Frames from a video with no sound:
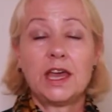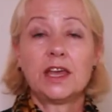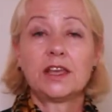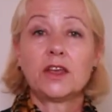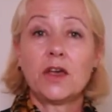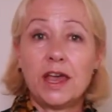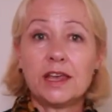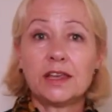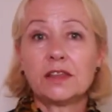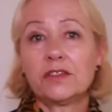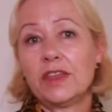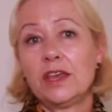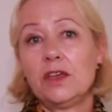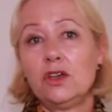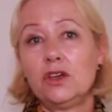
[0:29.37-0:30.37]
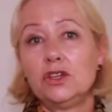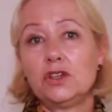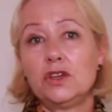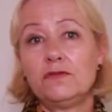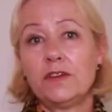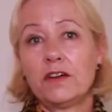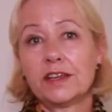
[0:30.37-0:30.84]
So here's a thing you can
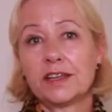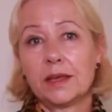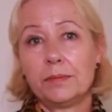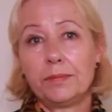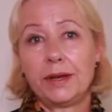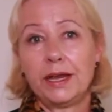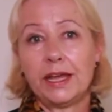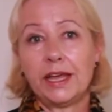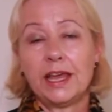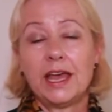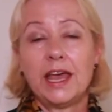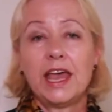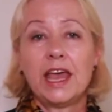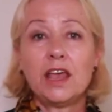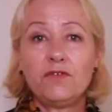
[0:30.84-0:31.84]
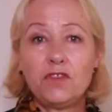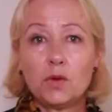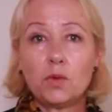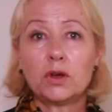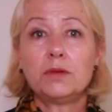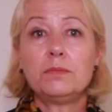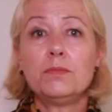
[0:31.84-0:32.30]
do very simply. If you
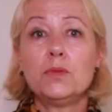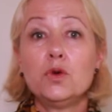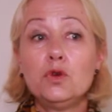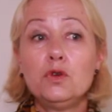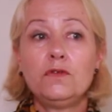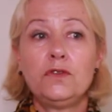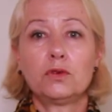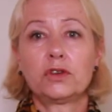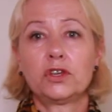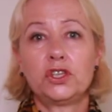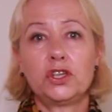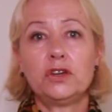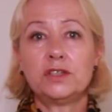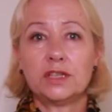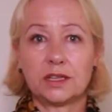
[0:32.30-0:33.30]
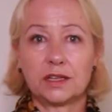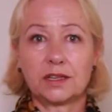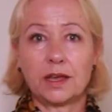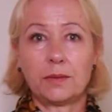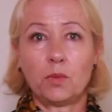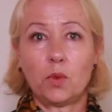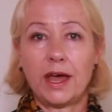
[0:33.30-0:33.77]
want to move your students
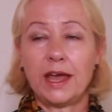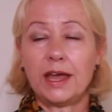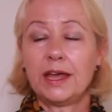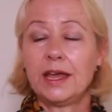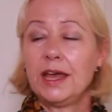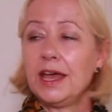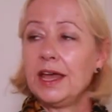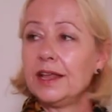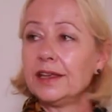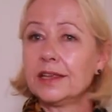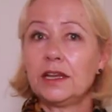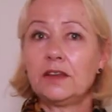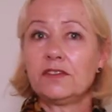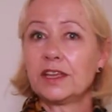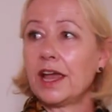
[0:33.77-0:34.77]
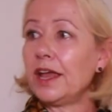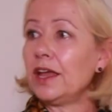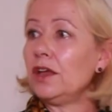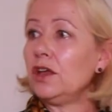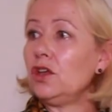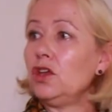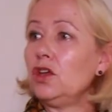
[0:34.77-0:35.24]
somewhere, instead of
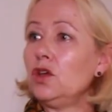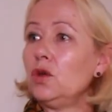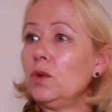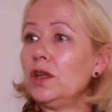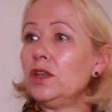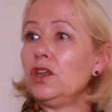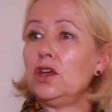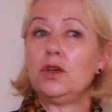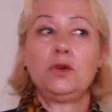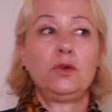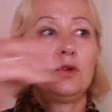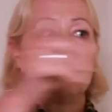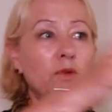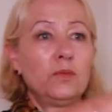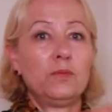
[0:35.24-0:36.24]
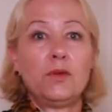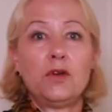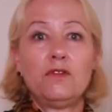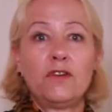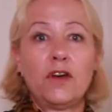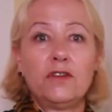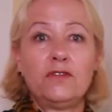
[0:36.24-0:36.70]
saying you and you
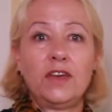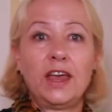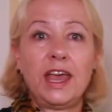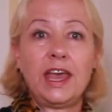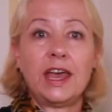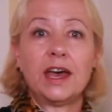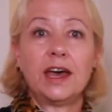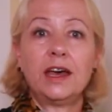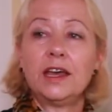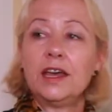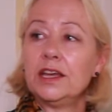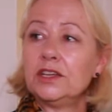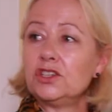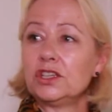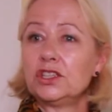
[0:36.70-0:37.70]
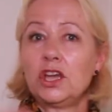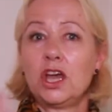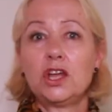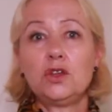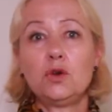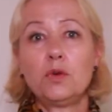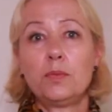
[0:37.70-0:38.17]
move over here, just
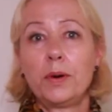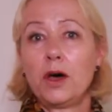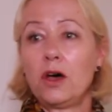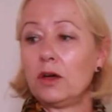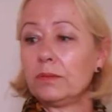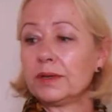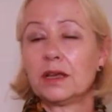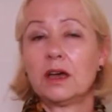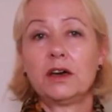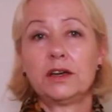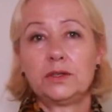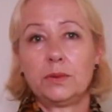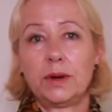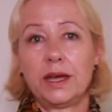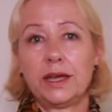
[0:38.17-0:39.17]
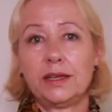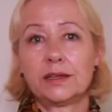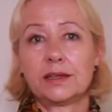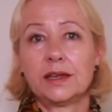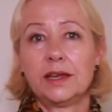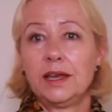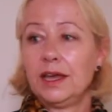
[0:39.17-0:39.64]
turn your palm
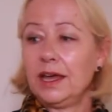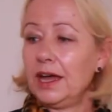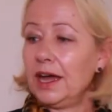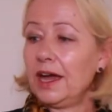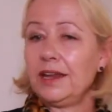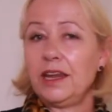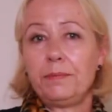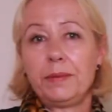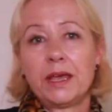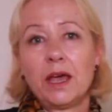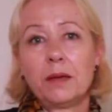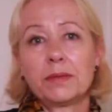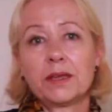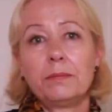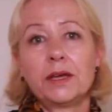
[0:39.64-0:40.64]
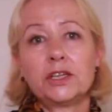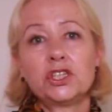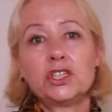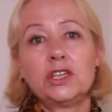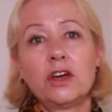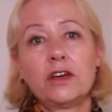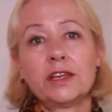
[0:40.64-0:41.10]
sideways and it becomes a
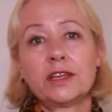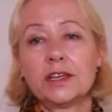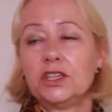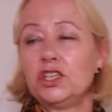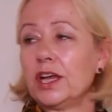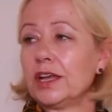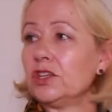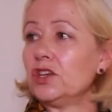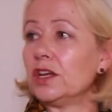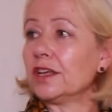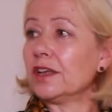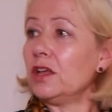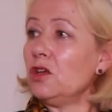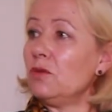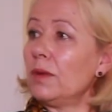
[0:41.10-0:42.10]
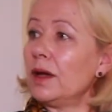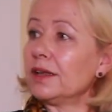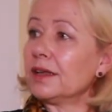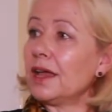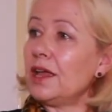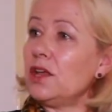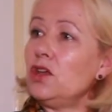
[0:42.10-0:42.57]
much nicer gesture. So you might
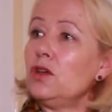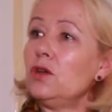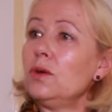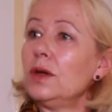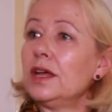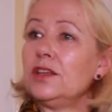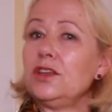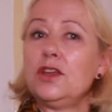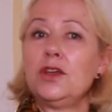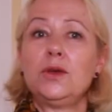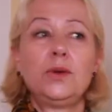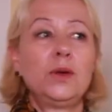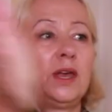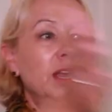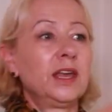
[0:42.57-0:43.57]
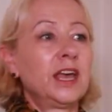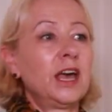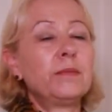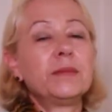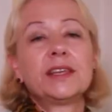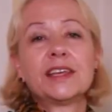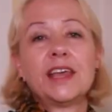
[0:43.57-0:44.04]
say you and you
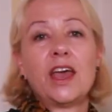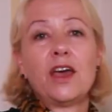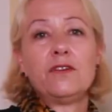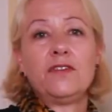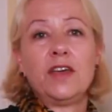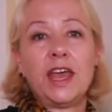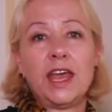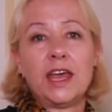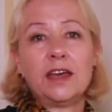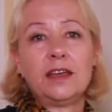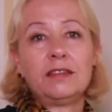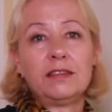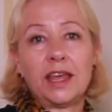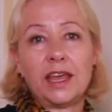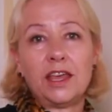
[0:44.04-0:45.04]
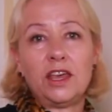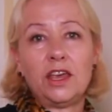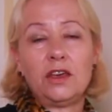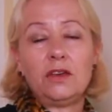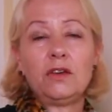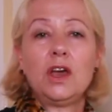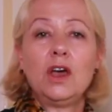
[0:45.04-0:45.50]
come and sit over here, thank
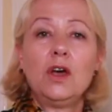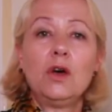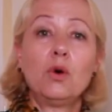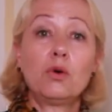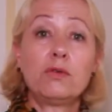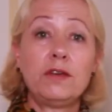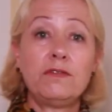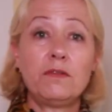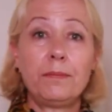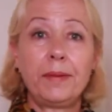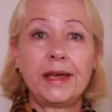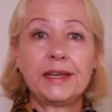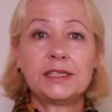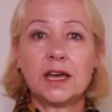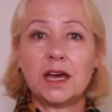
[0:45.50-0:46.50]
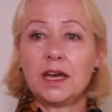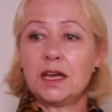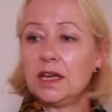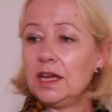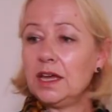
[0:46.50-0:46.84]
you. Or even better,